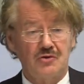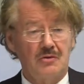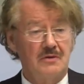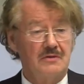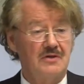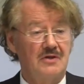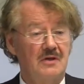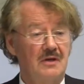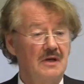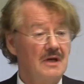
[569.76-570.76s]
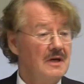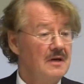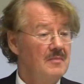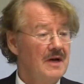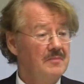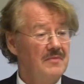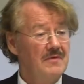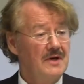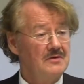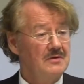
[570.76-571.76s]
Schulz. He might be
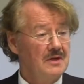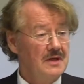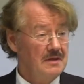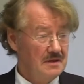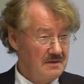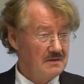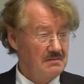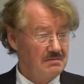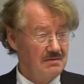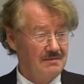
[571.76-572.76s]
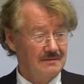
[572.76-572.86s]
there today, yes,